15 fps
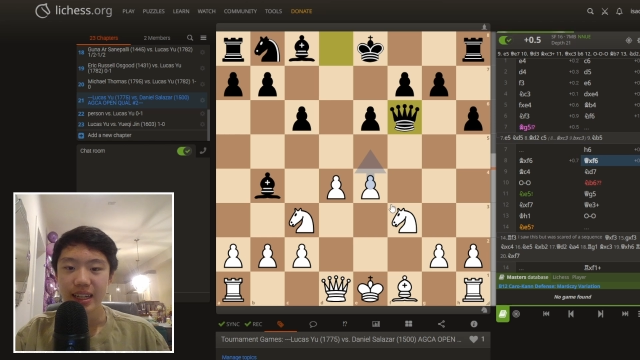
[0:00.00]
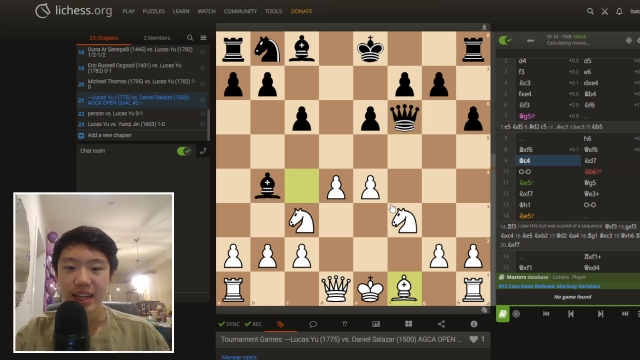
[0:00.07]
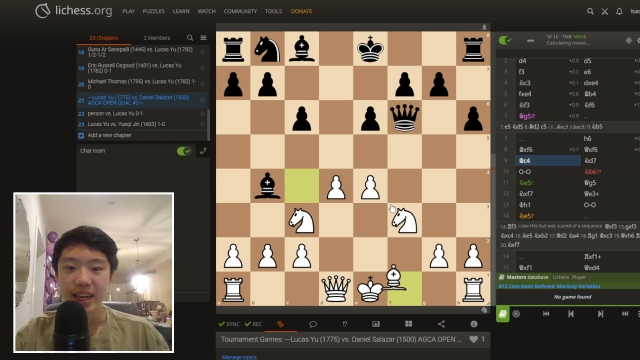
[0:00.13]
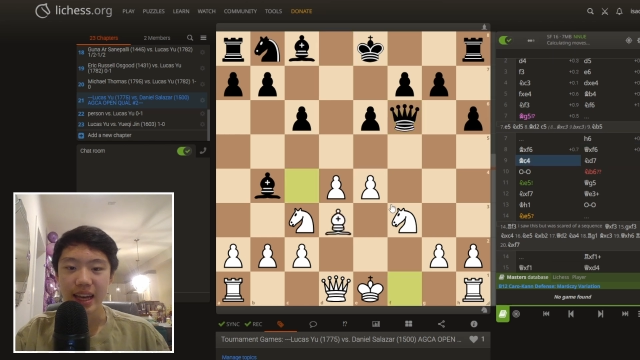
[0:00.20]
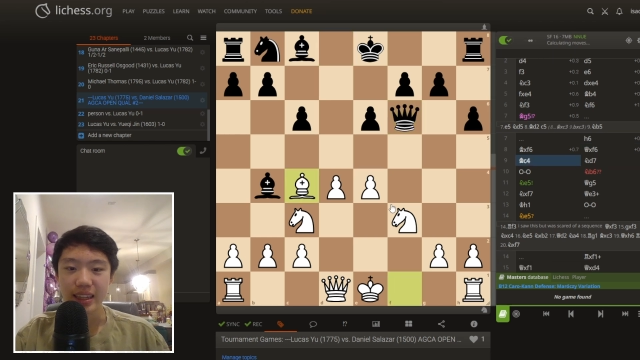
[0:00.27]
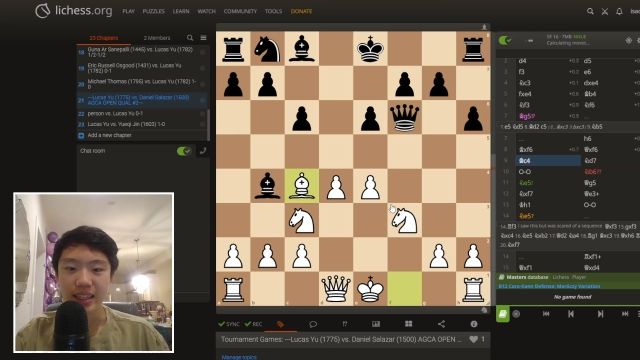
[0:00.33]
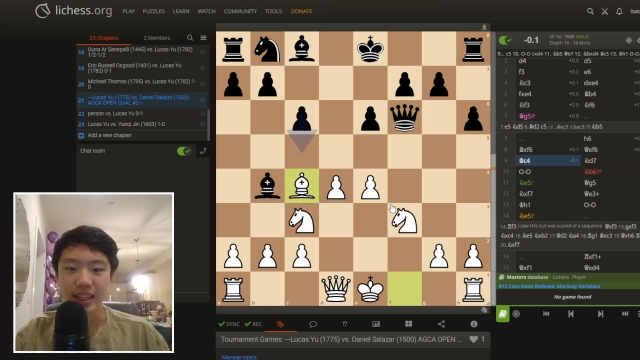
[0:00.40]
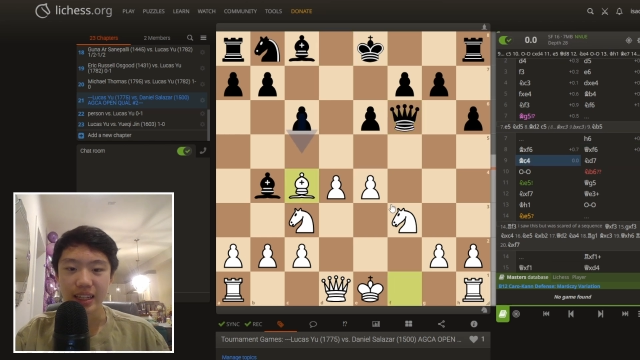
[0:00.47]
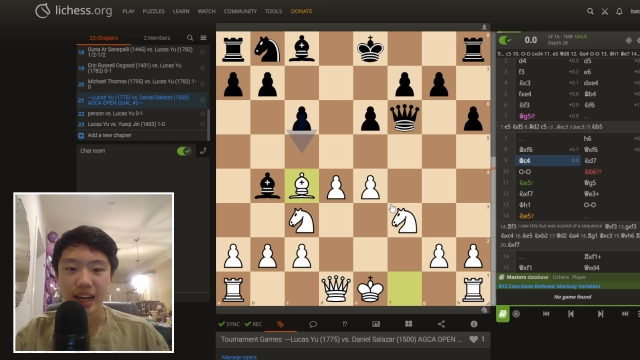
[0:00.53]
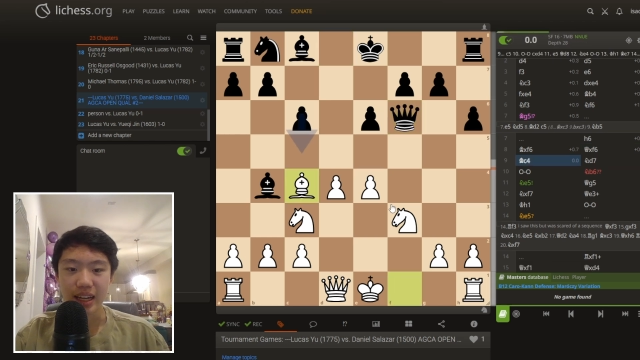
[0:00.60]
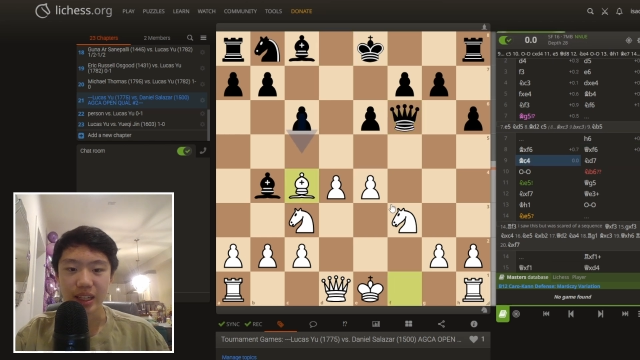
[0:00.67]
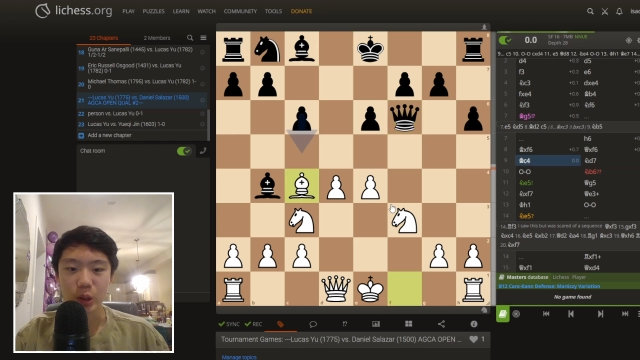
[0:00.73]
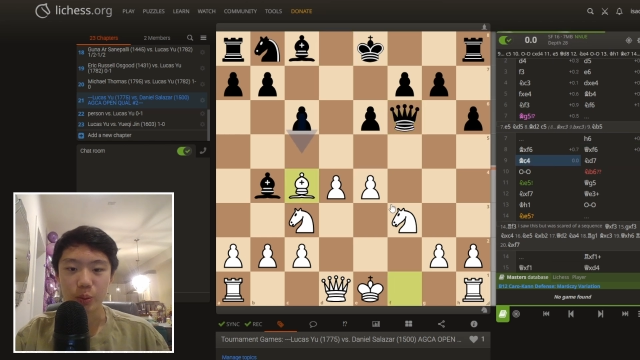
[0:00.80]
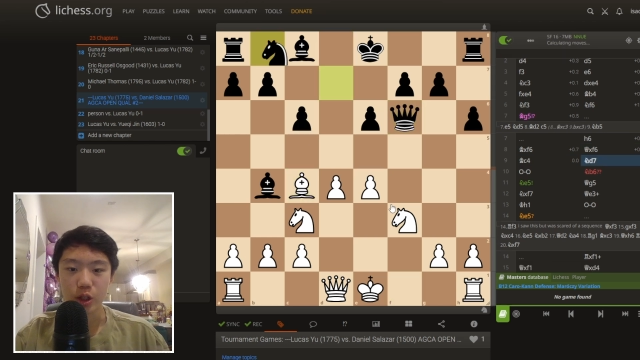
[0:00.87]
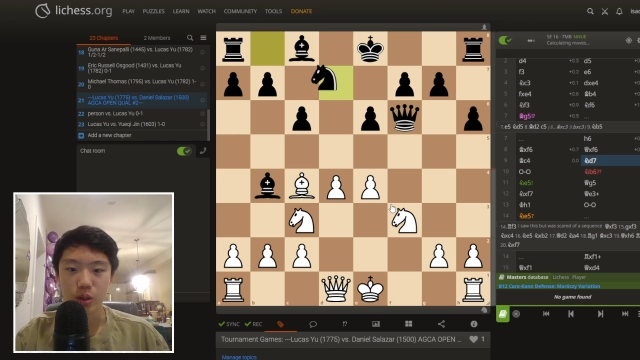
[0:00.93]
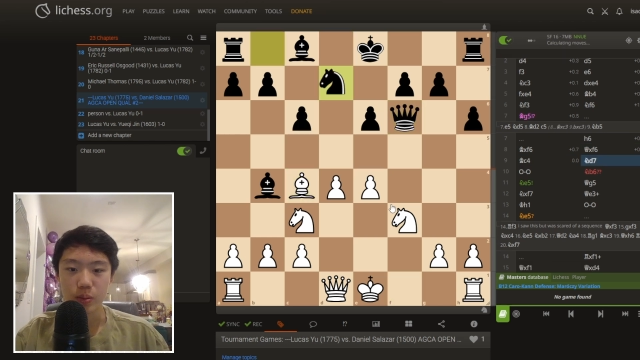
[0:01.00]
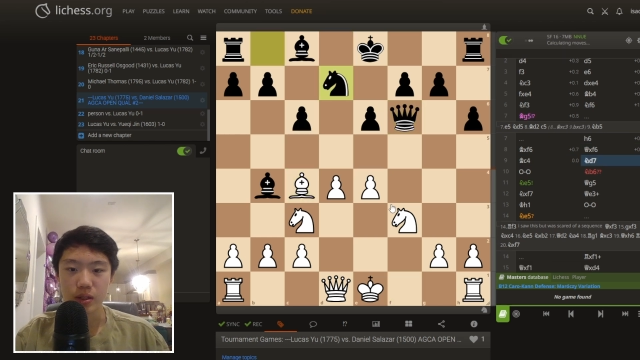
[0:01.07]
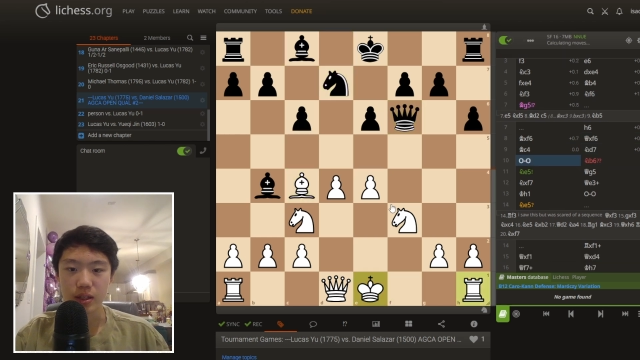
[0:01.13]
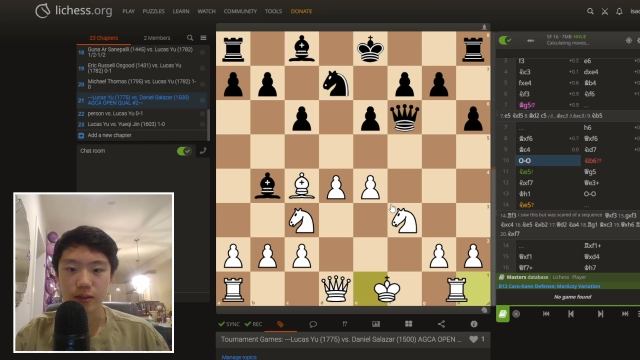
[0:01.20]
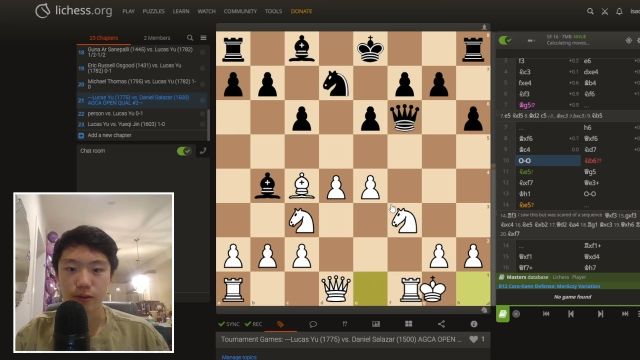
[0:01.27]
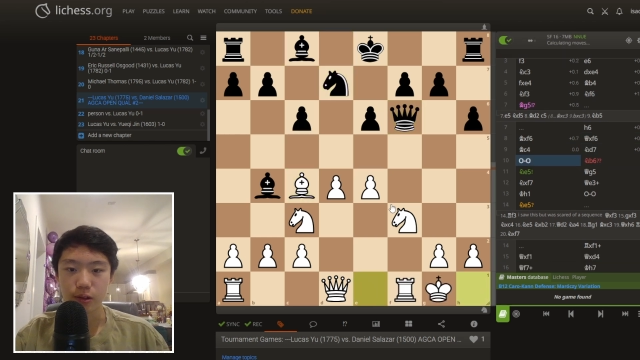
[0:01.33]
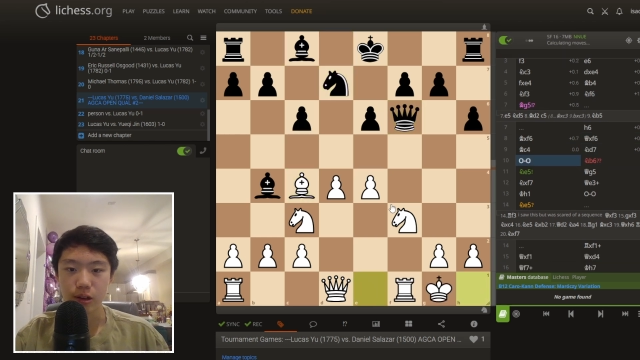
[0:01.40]
and then I go bishop
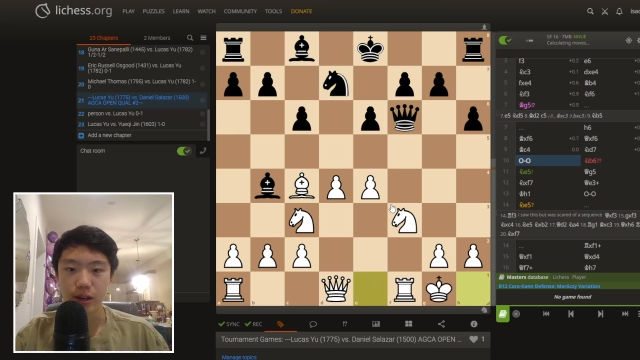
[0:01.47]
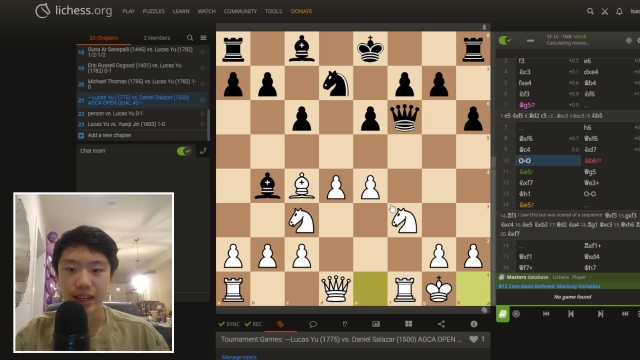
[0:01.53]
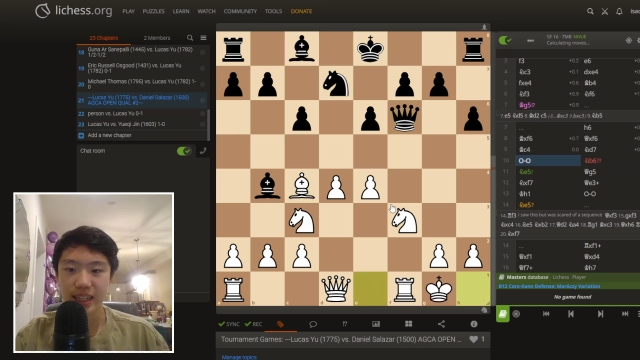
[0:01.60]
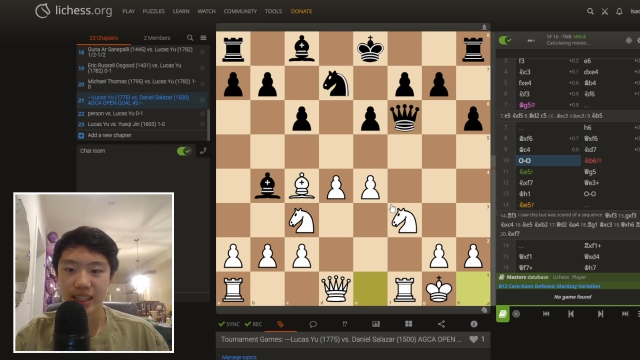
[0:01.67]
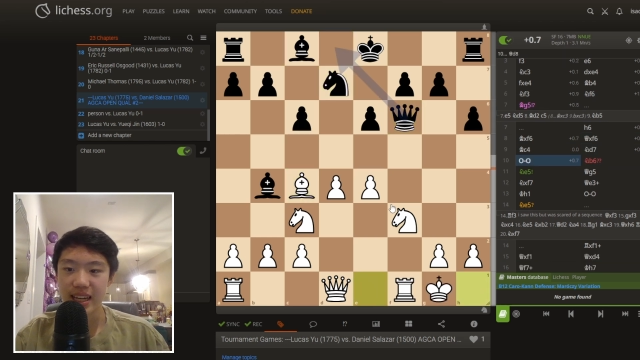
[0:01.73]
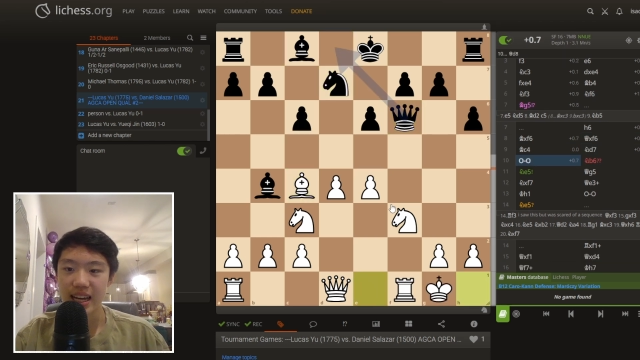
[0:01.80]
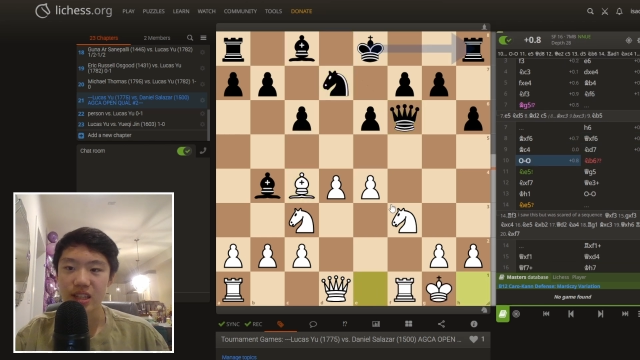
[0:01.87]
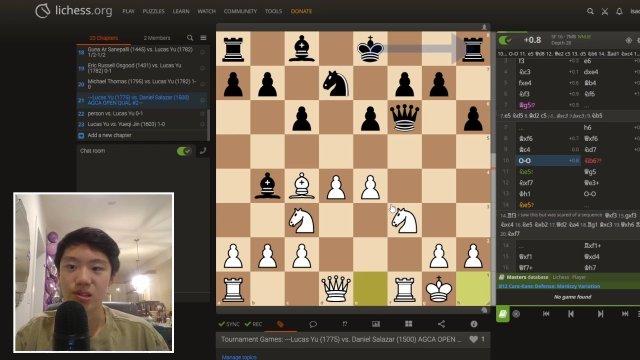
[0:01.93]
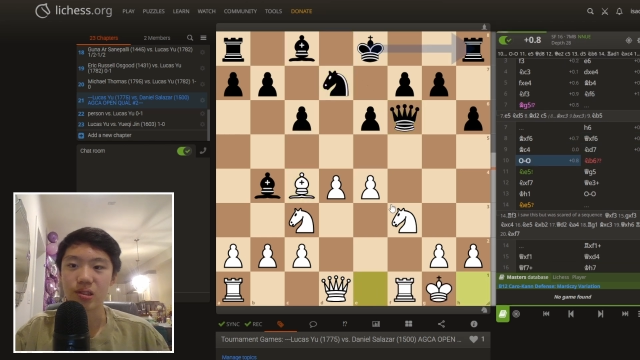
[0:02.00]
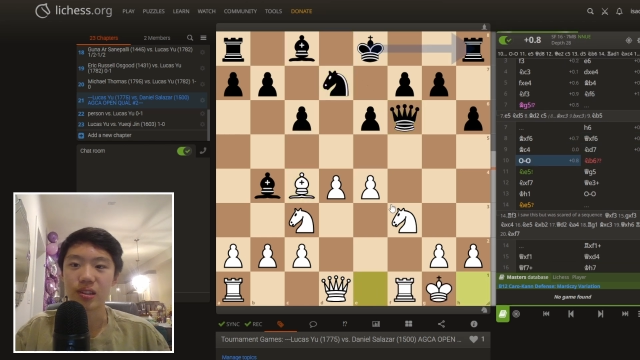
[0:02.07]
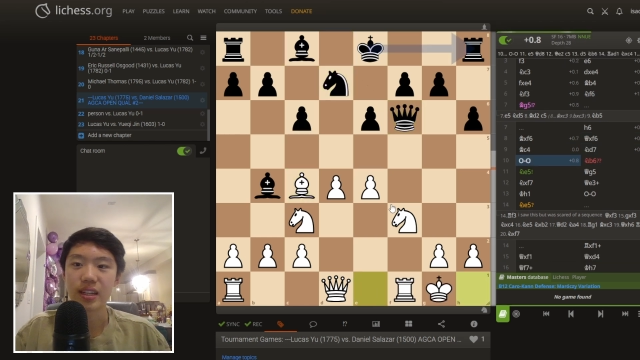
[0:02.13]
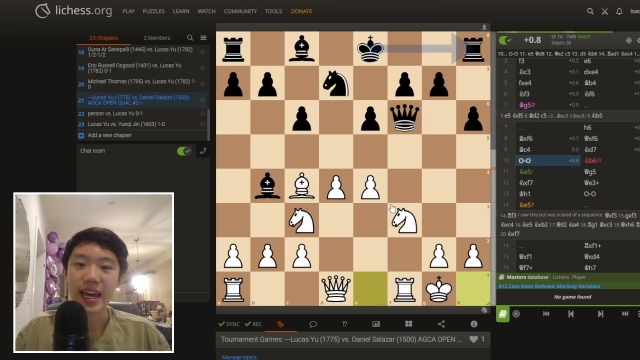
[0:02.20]
c4 and I castle.